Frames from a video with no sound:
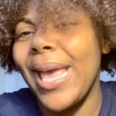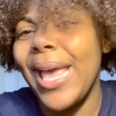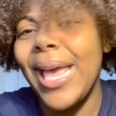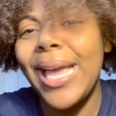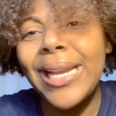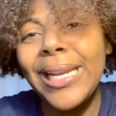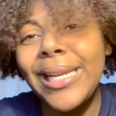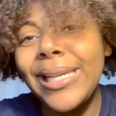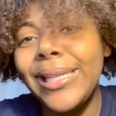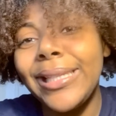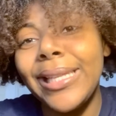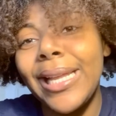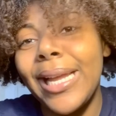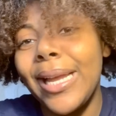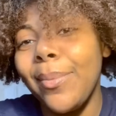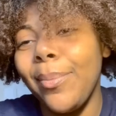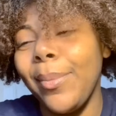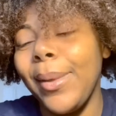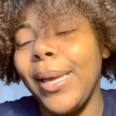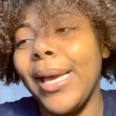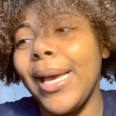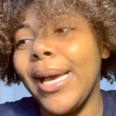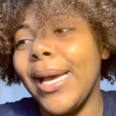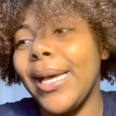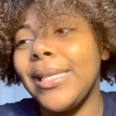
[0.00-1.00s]

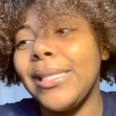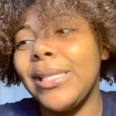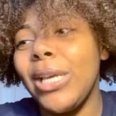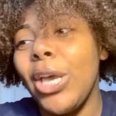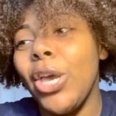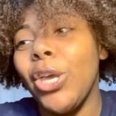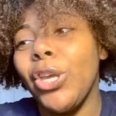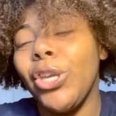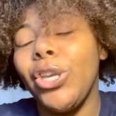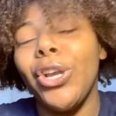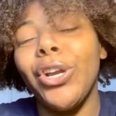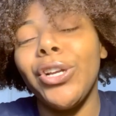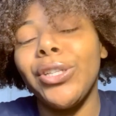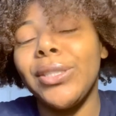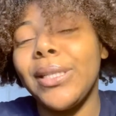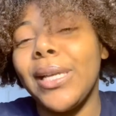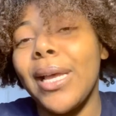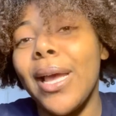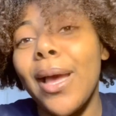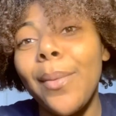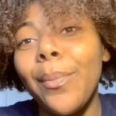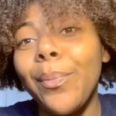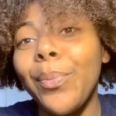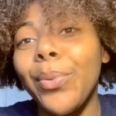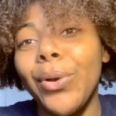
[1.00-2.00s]
anything because your
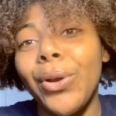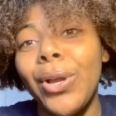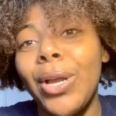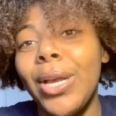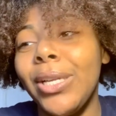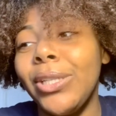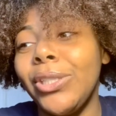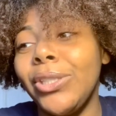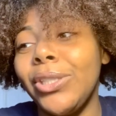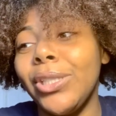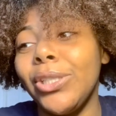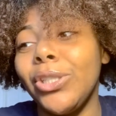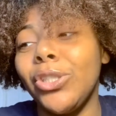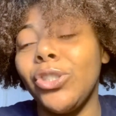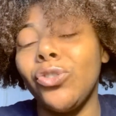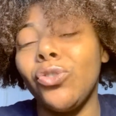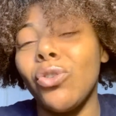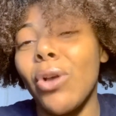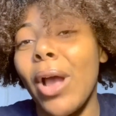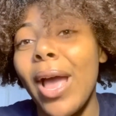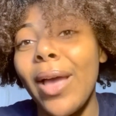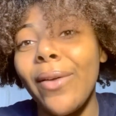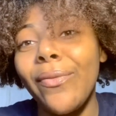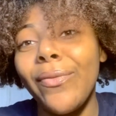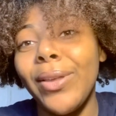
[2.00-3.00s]
temper is just
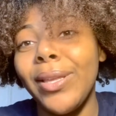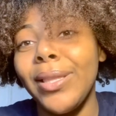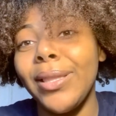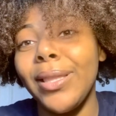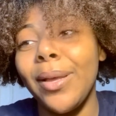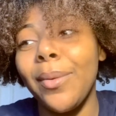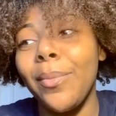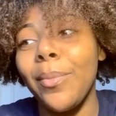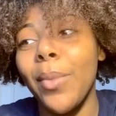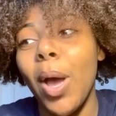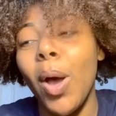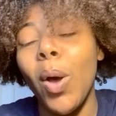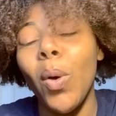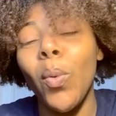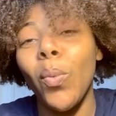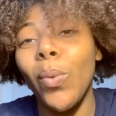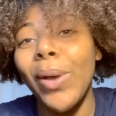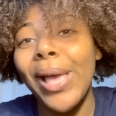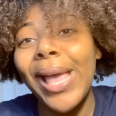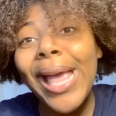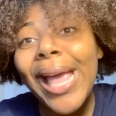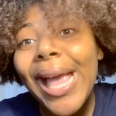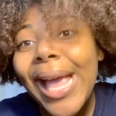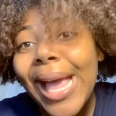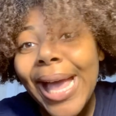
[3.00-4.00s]
driving them
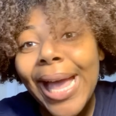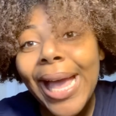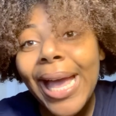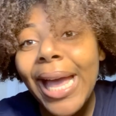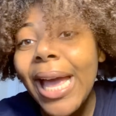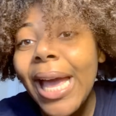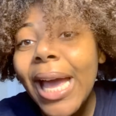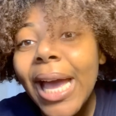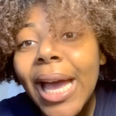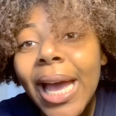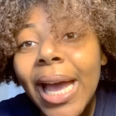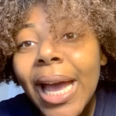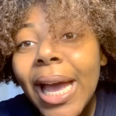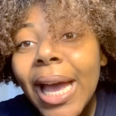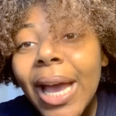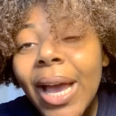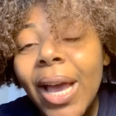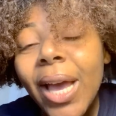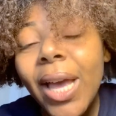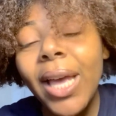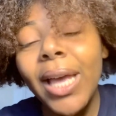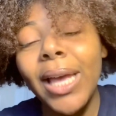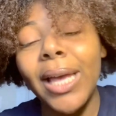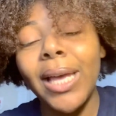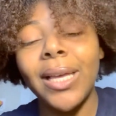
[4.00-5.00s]
away.
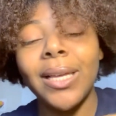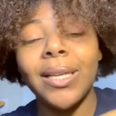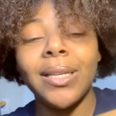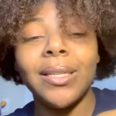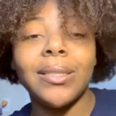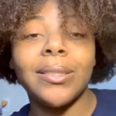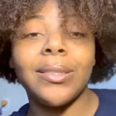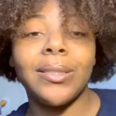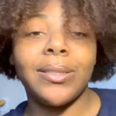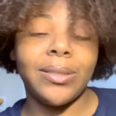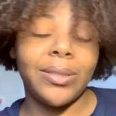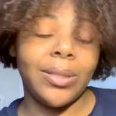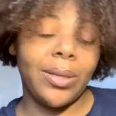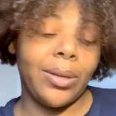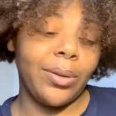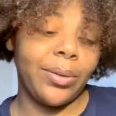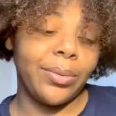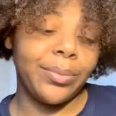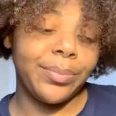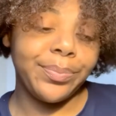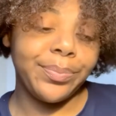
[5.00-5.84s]
So